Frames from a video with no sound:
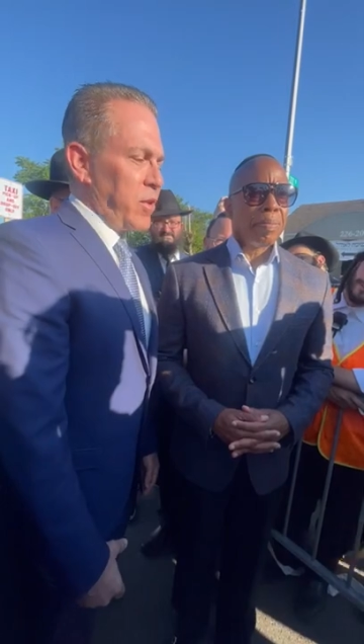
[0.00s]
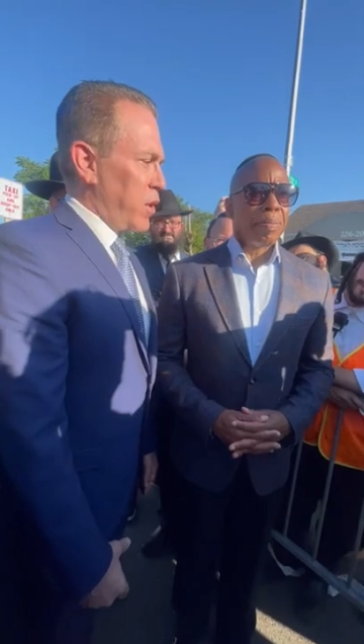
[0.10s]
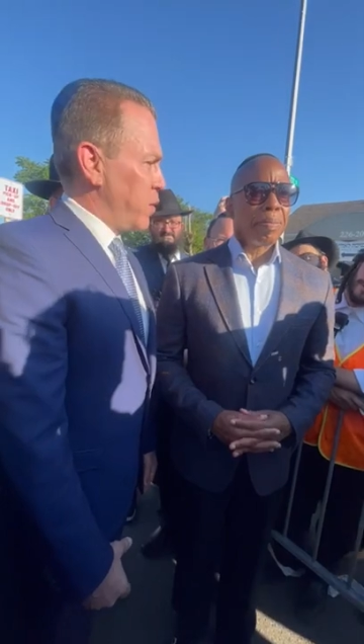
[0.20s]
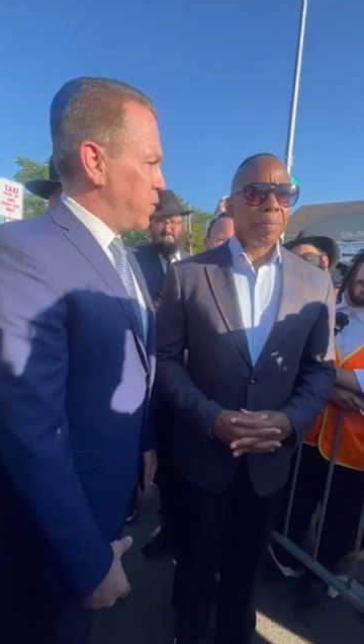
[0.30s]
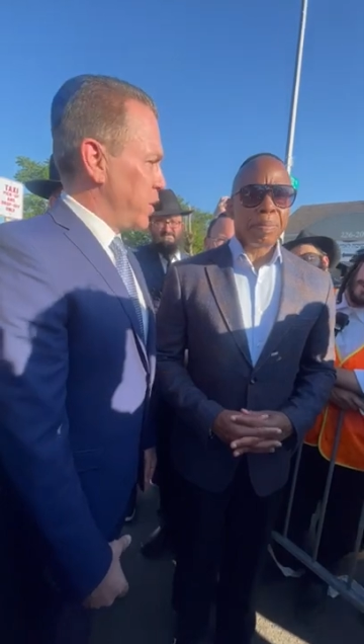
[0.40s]

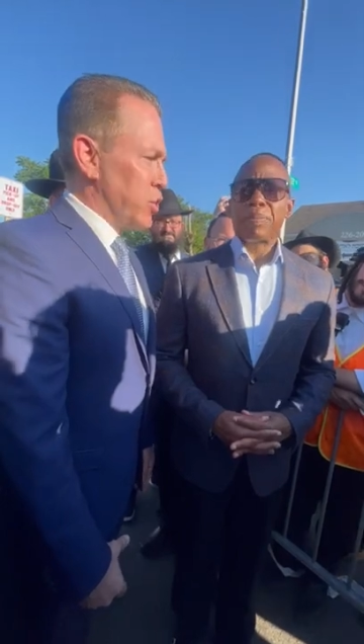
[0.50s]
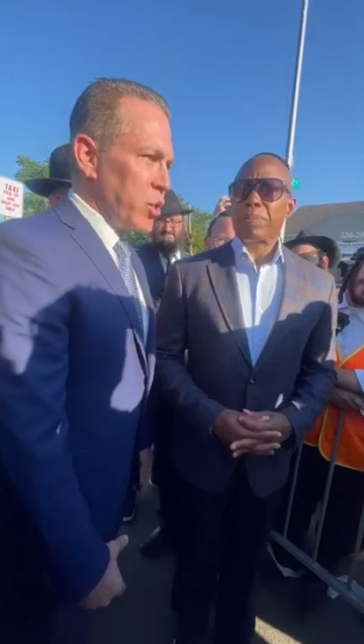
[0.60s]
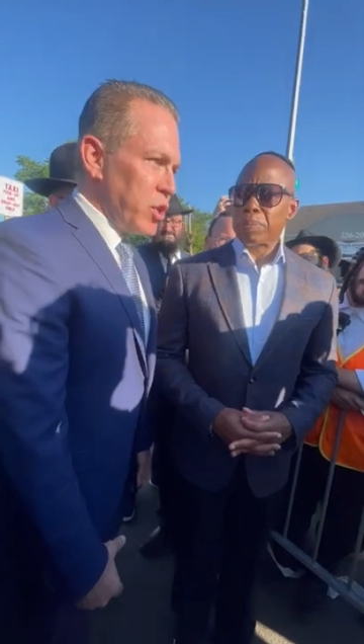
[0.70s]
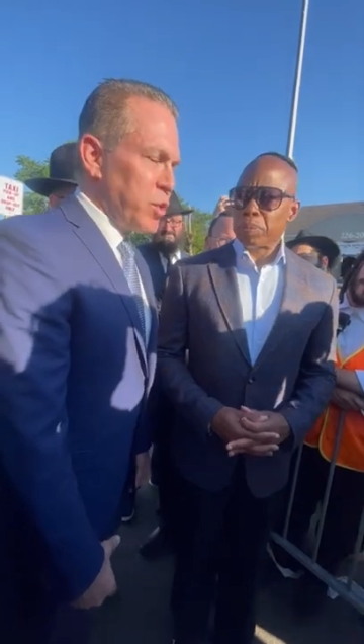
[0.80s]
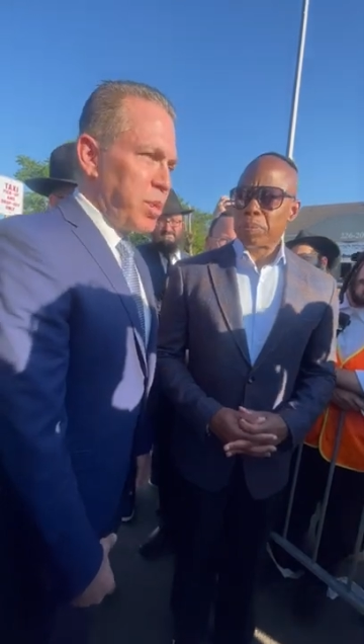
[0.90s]
of the
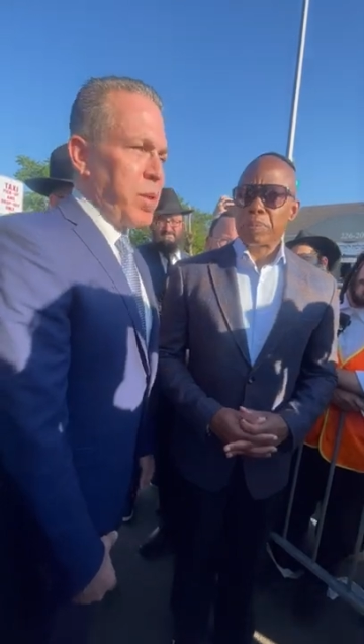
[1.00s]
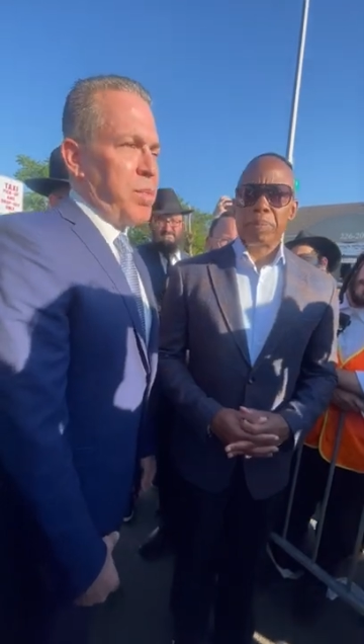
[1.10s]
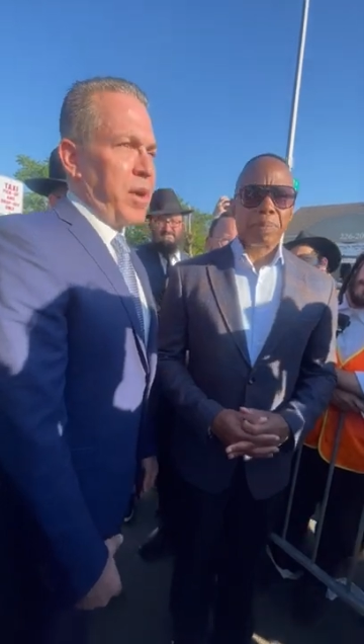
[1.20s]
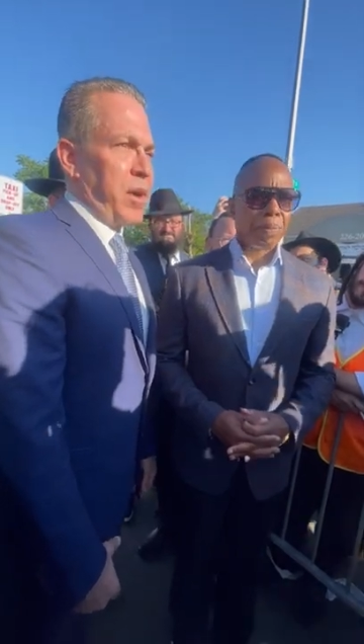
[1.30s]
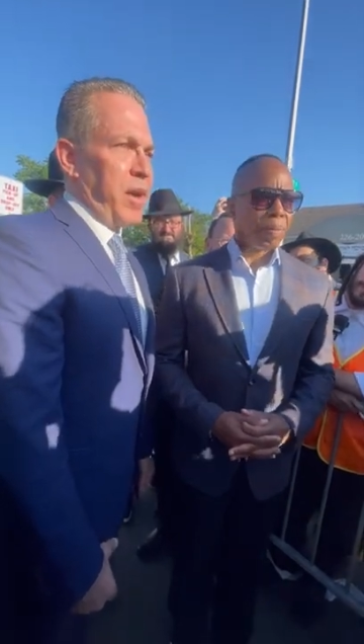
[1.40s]
Jewish
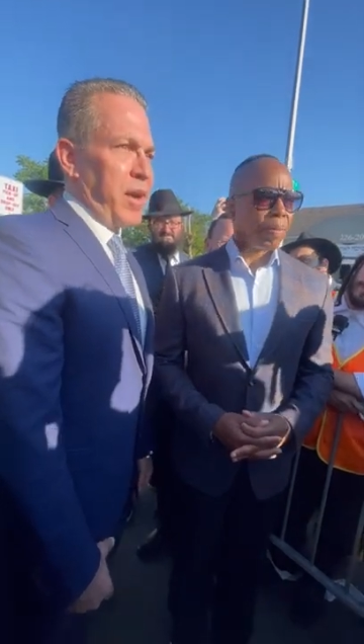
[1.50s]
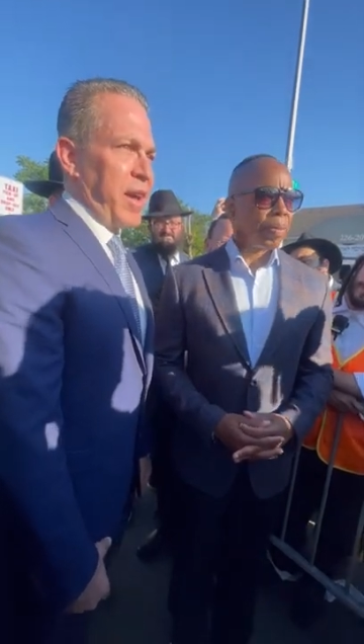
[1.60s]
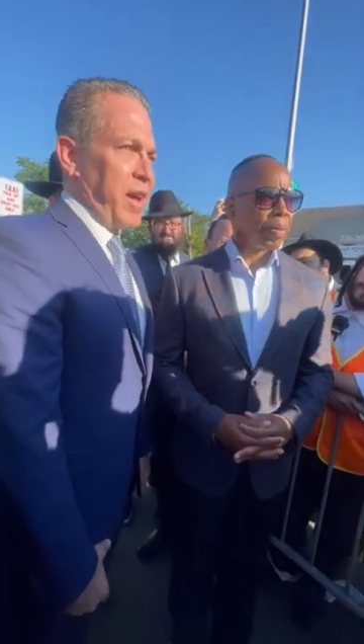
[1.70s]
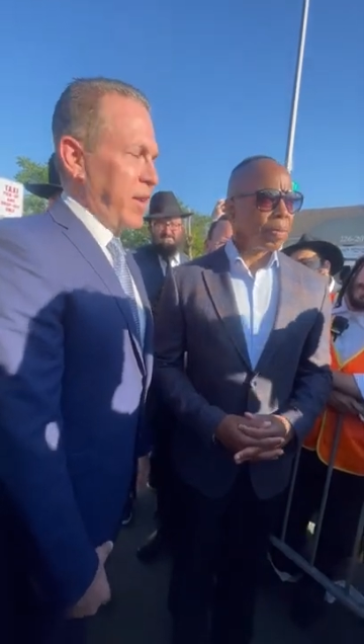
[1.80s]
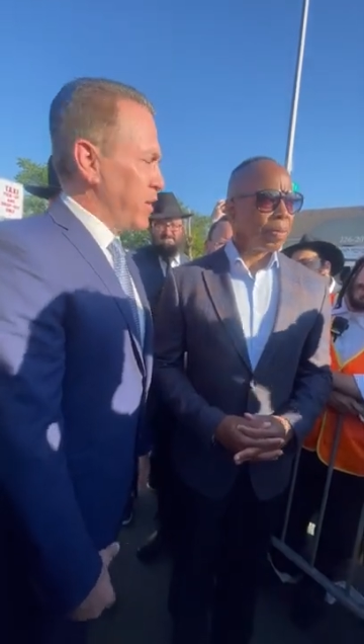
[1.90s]
people
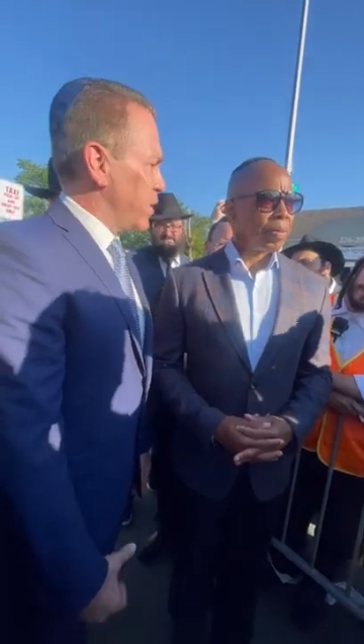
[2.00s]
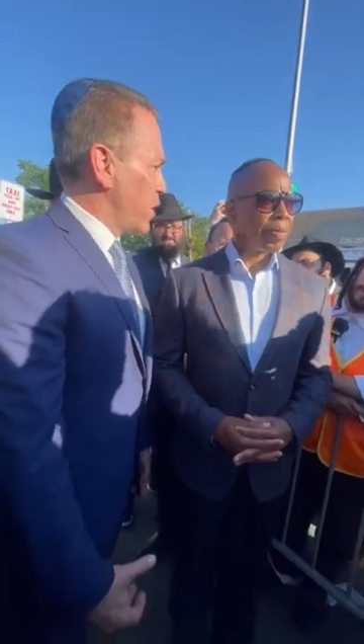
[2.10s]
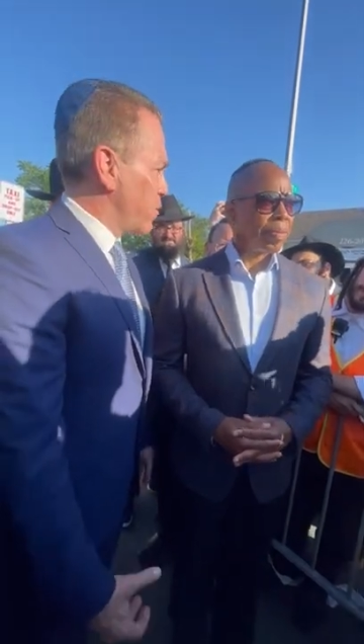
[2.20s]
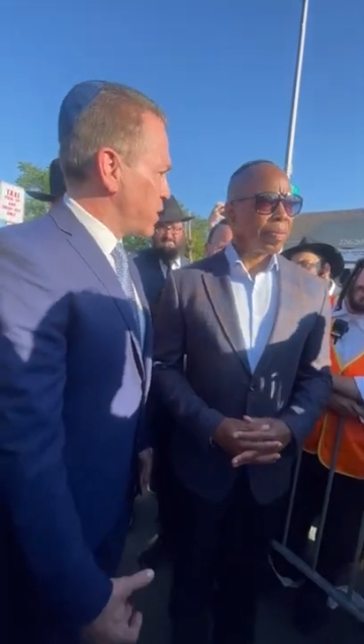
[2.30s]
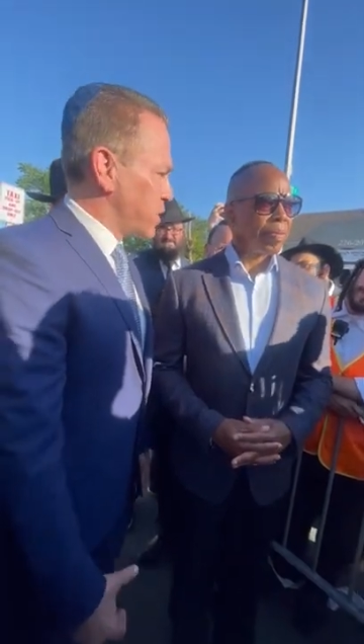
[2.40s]
and
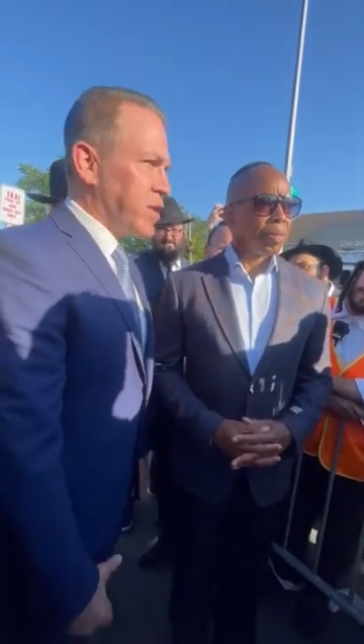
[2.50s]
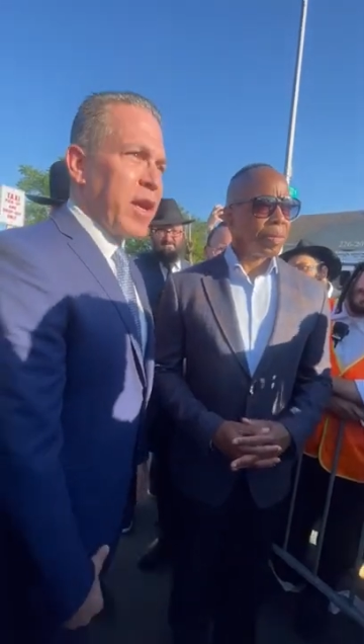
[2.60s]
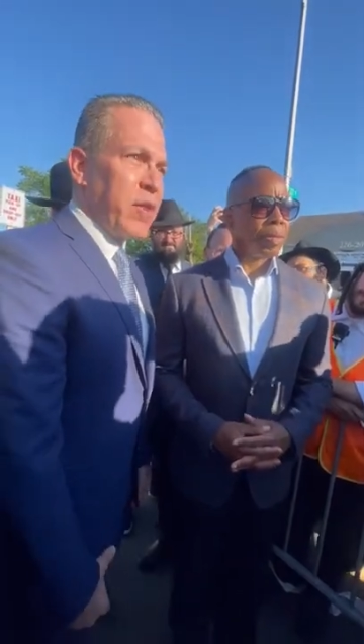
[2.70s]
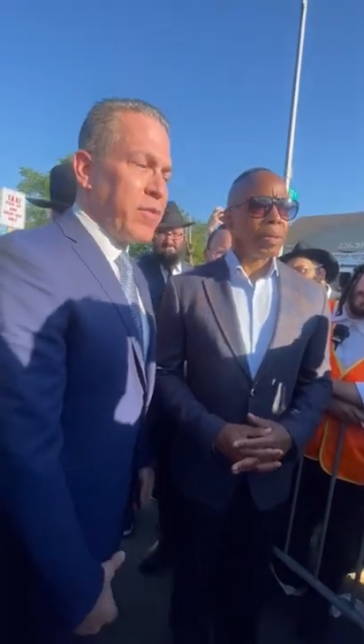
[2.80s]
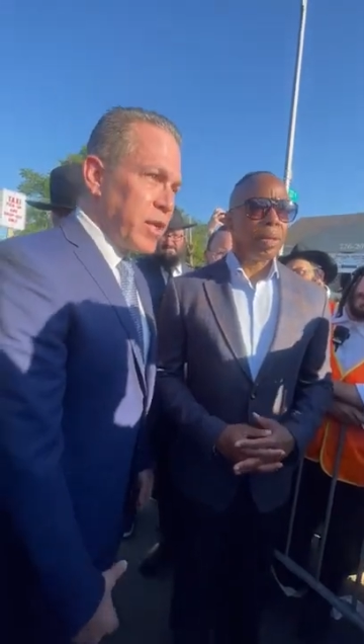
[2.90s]
of the State of